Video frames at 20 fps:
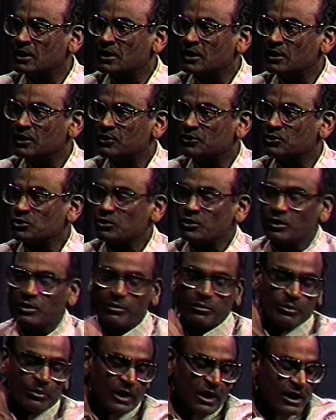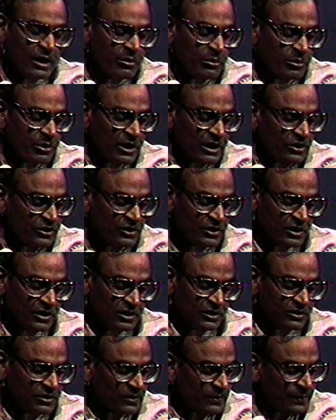So my impression
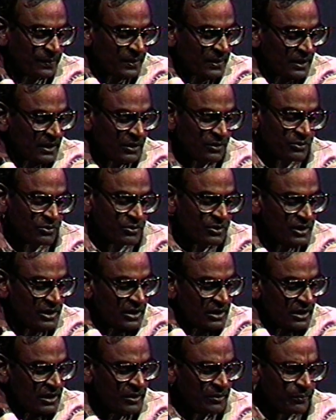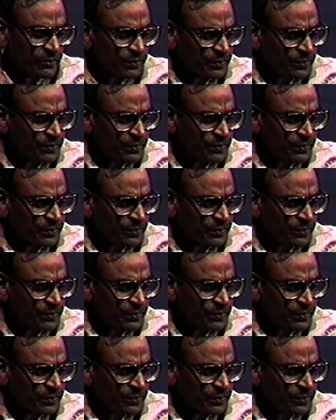is that really,